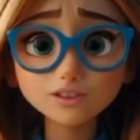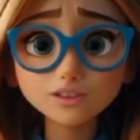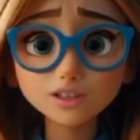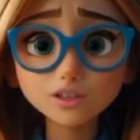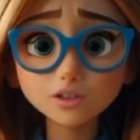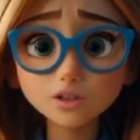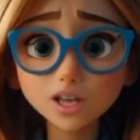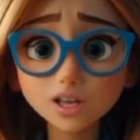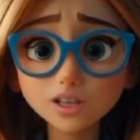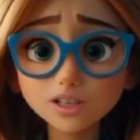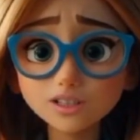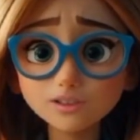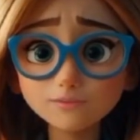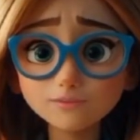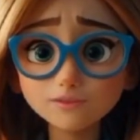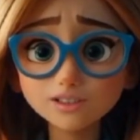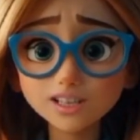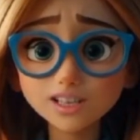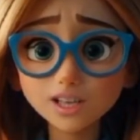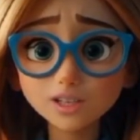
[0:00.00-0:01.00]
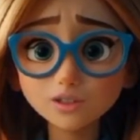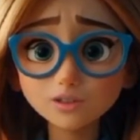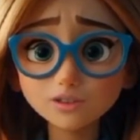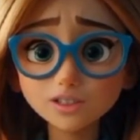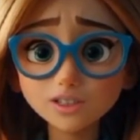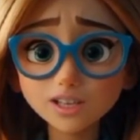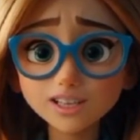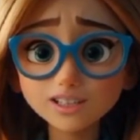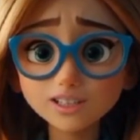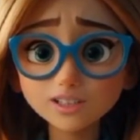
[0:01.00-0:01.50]
And if you don't come,
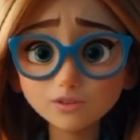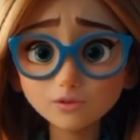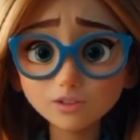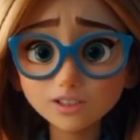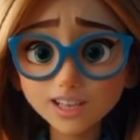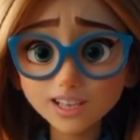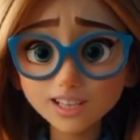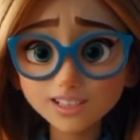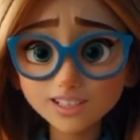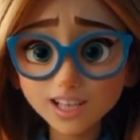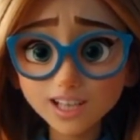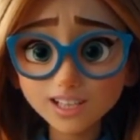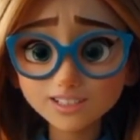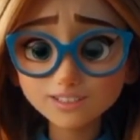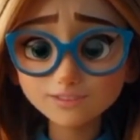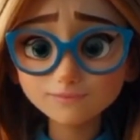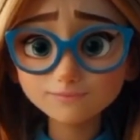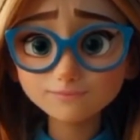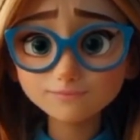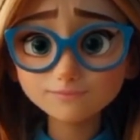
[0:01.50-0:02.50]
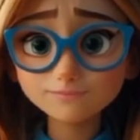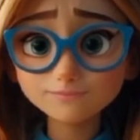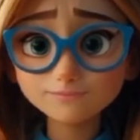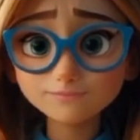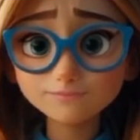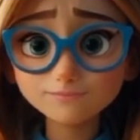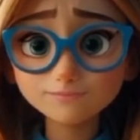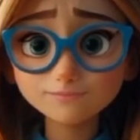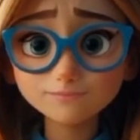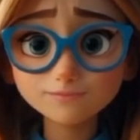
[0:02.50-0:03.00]
I will report the police.
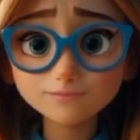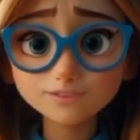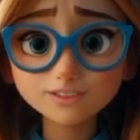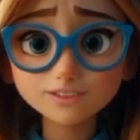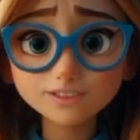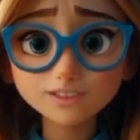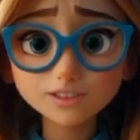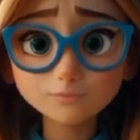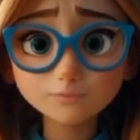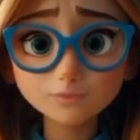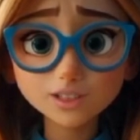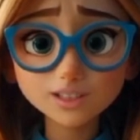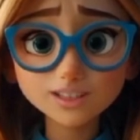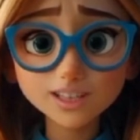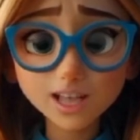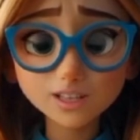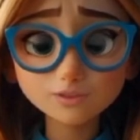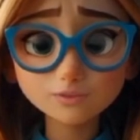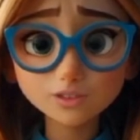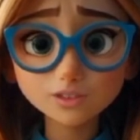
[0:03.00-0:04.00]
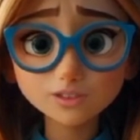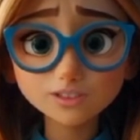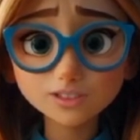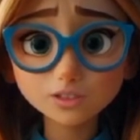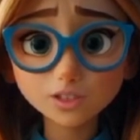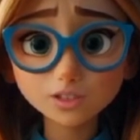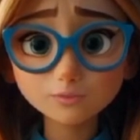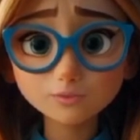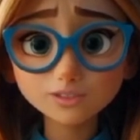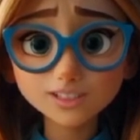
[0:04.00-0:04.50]
No, I will
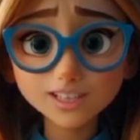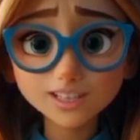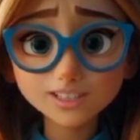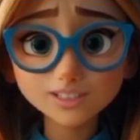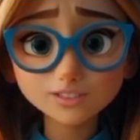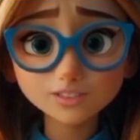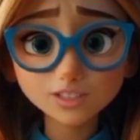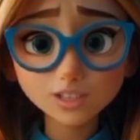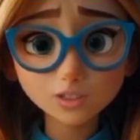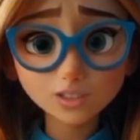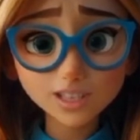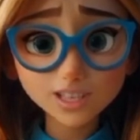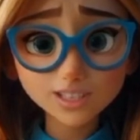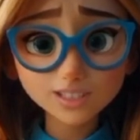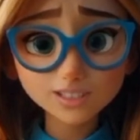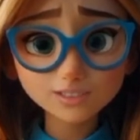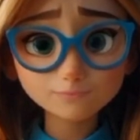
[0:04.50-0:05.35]
come. Mr. Mustafa